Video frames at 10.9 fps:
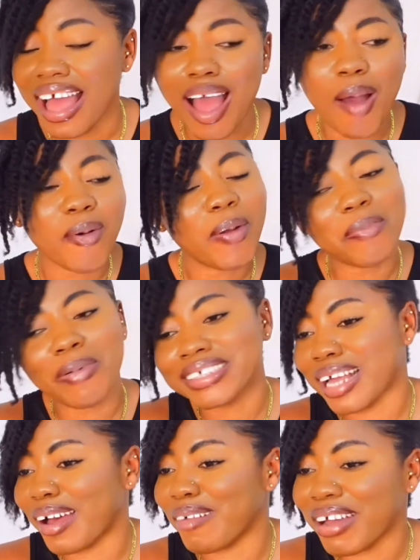I'm going to be
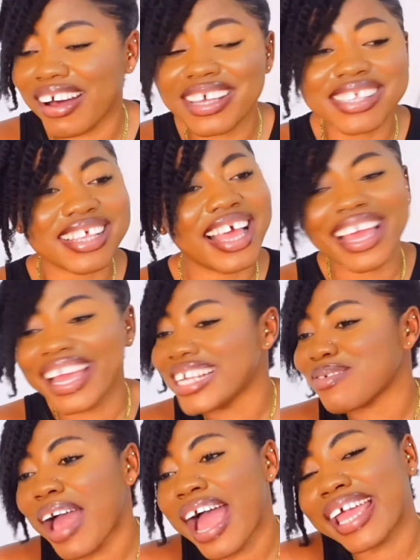partial because it's
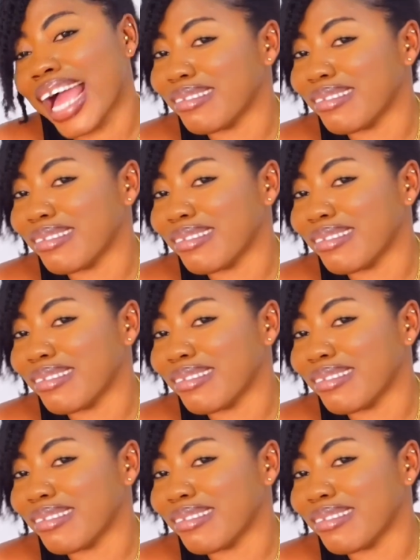where I